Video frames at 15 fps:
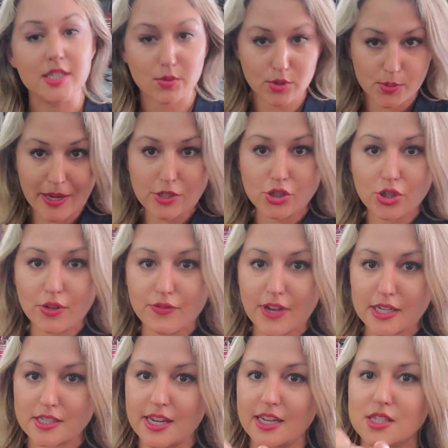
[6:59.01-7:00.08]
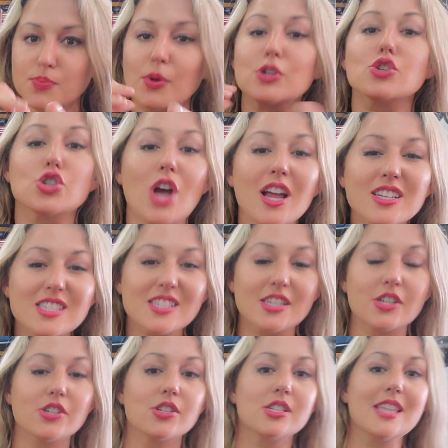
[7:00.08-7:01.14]
it was special effects expert John
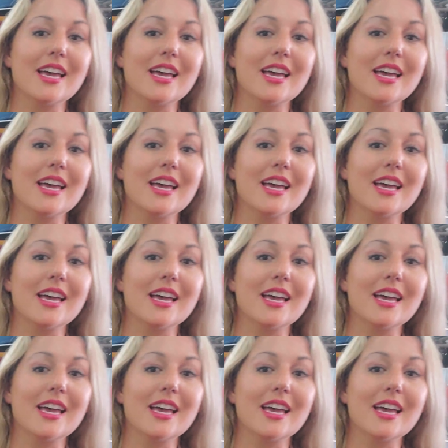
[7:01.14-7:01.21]
Stears